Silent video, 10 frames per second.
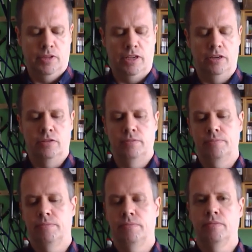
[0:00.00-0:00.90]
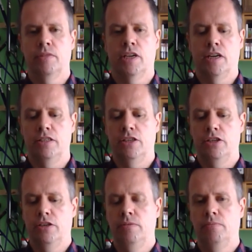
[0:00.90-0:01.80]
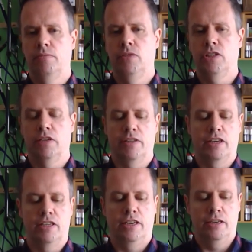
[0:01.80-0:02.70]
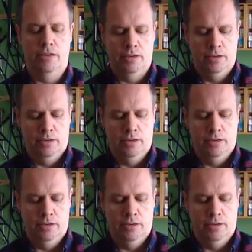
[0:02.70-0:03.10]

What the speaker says: There you go. And as you turn, just give that a tighten.